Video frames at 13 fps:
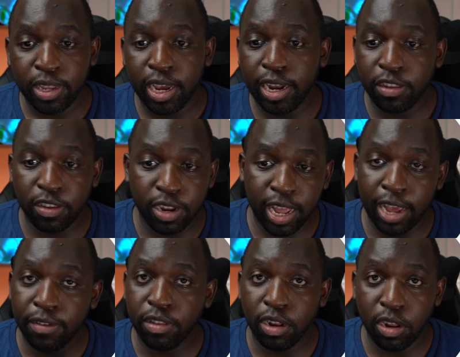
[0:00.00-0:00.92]
and it's going to
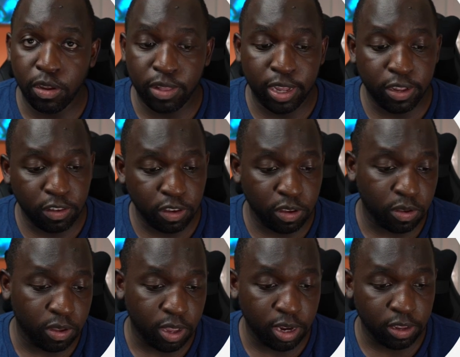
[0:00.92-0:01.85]
have to load that
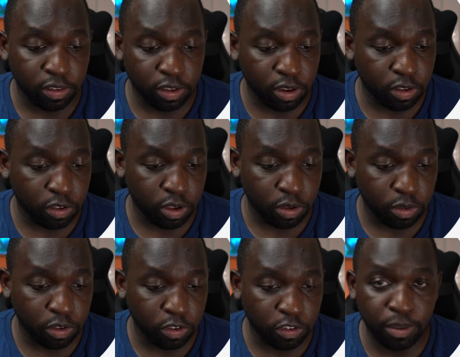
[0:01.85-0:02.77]
too. And it's going to go
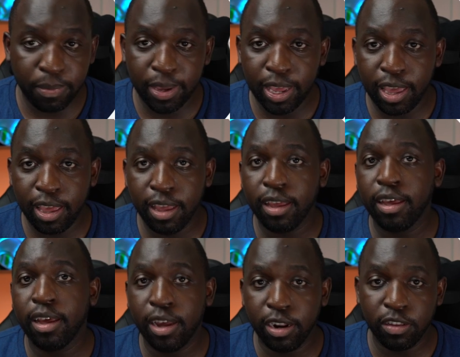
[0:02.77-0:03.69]
to shipping here
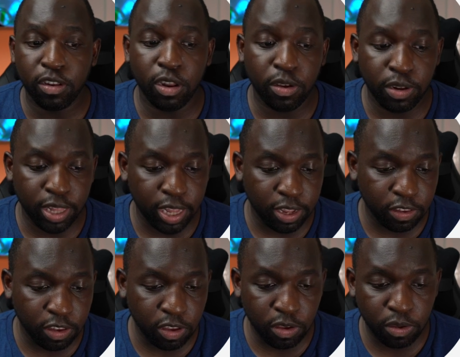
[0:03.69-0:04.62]
and it's loading that
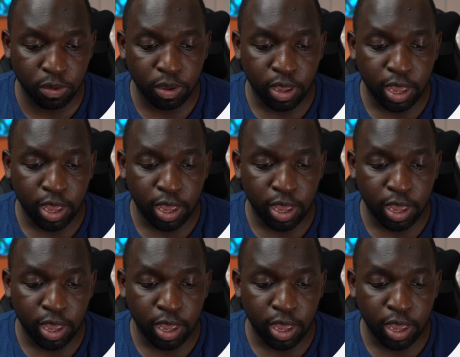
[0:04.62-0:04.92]
too.